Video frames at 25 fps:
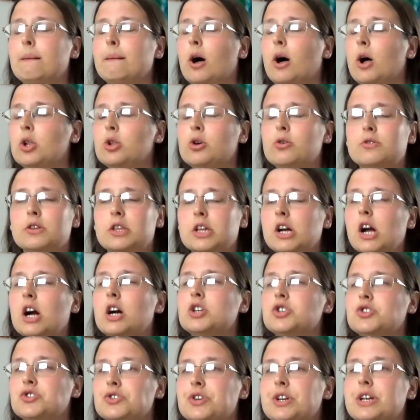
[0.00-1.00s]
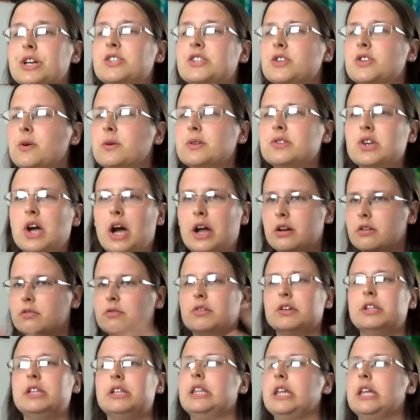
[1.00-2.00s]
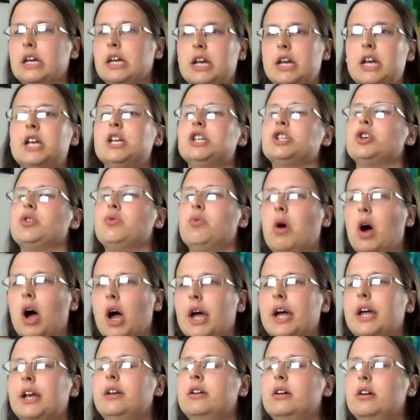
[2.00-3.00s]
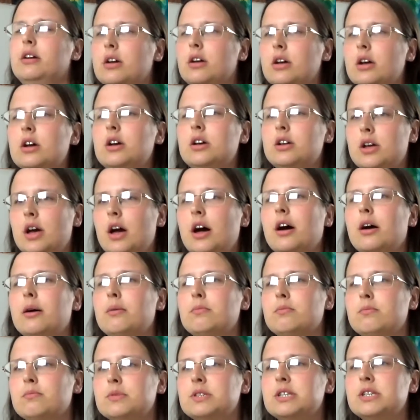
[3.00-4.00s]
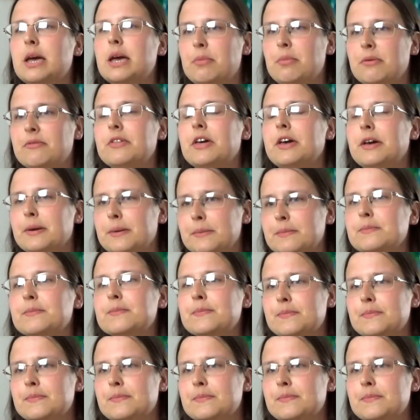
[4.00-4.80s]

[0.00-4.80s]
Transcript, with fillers: all over the country, so it's kind of really like a nationwide um, type of thing.